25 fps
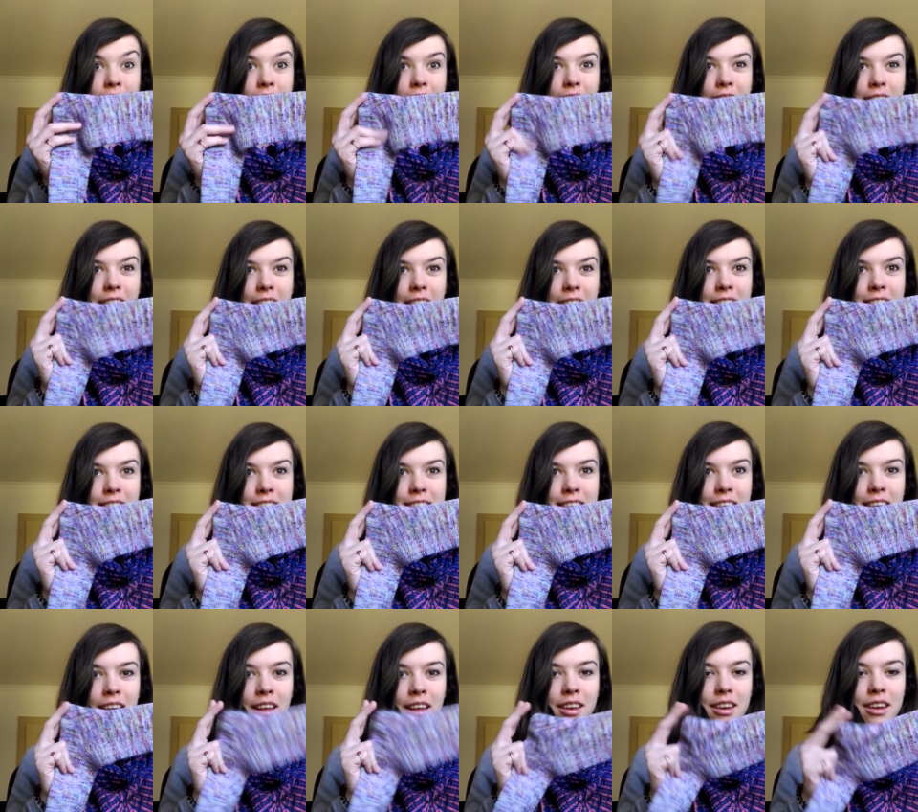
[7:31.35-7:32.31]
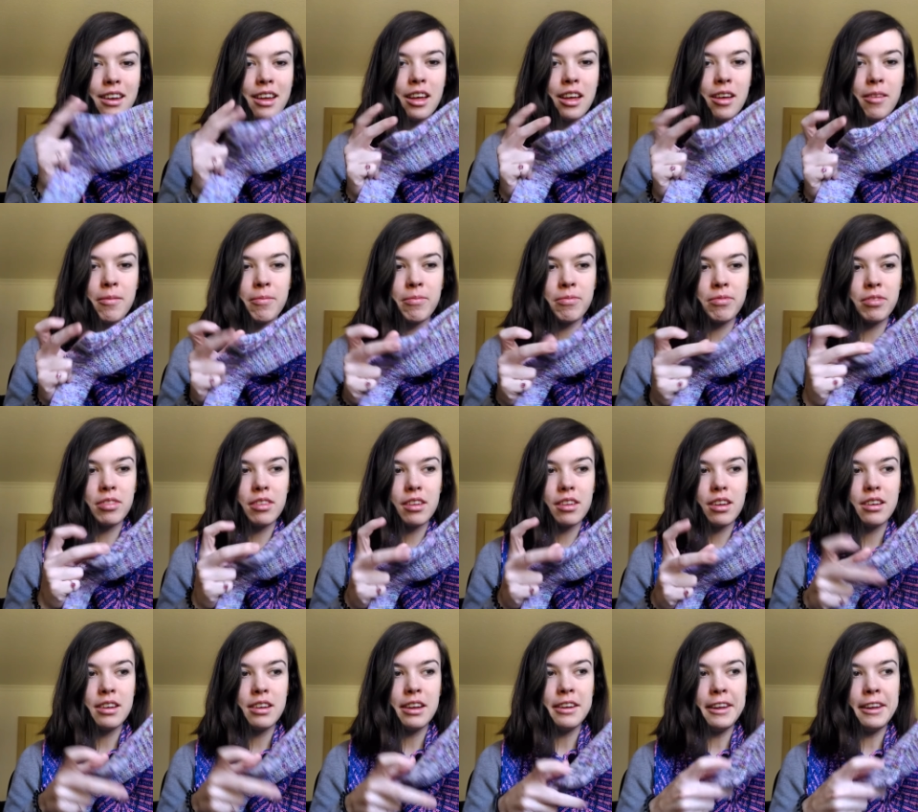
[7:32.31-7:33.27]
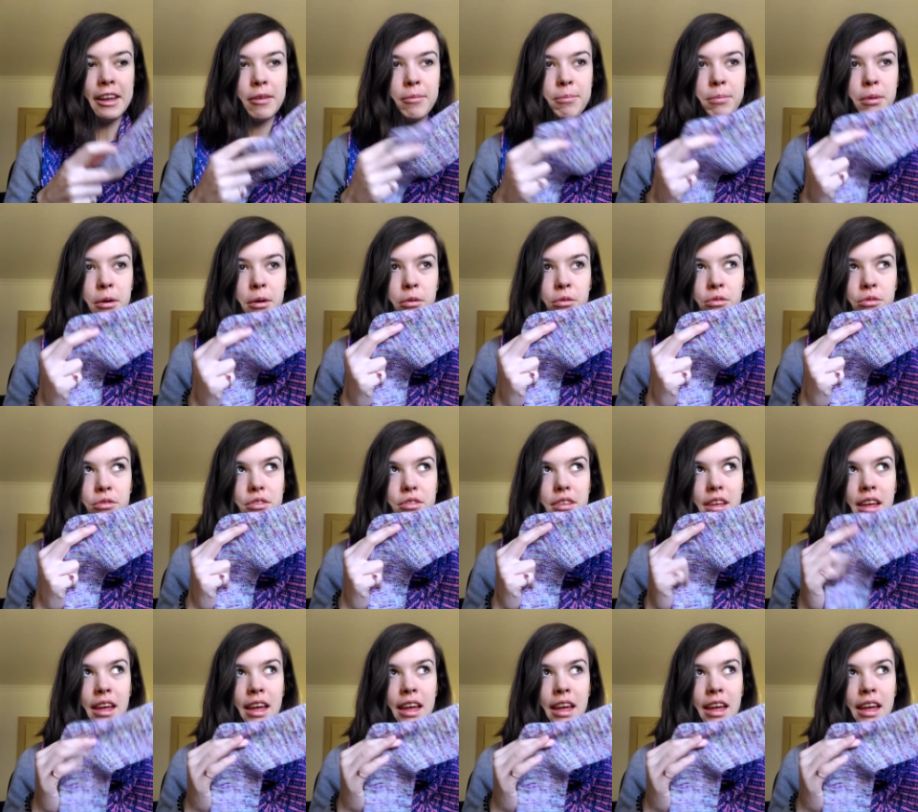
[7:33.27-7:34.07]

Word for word: In hindsight, um, knitting both